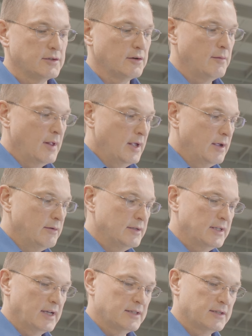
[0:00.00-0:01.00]
So
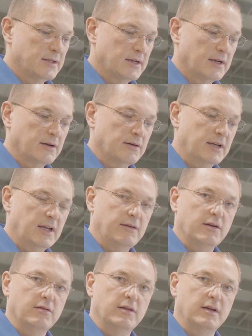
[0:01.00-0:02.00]
anyways, that's going to get
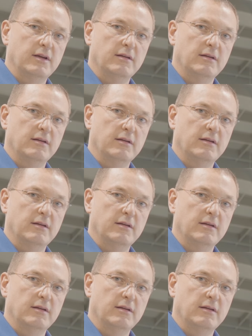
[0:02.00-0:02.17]
you the